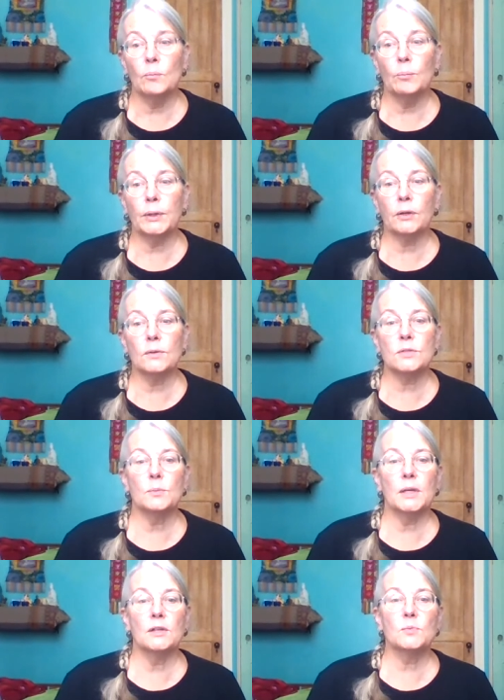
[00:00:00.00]
but also
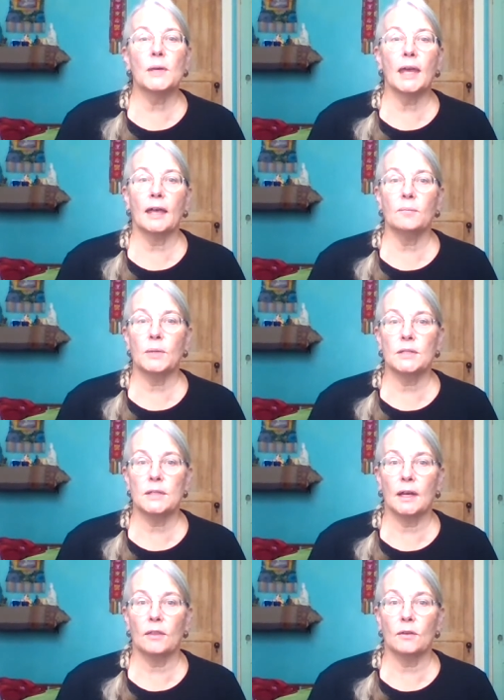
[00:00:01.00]
because we can be
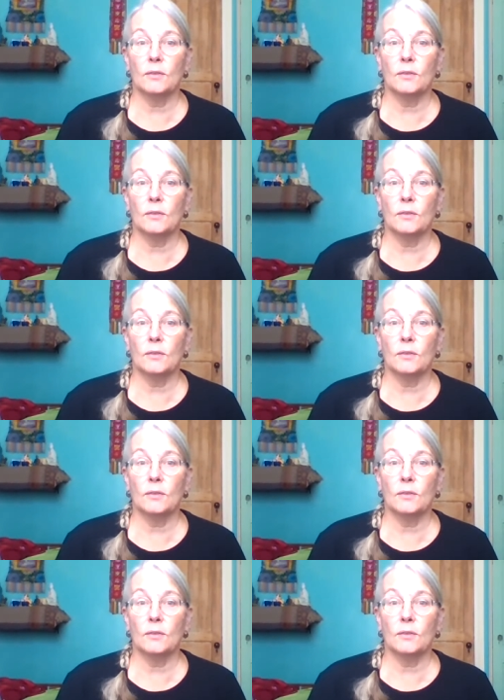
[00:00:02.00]
together.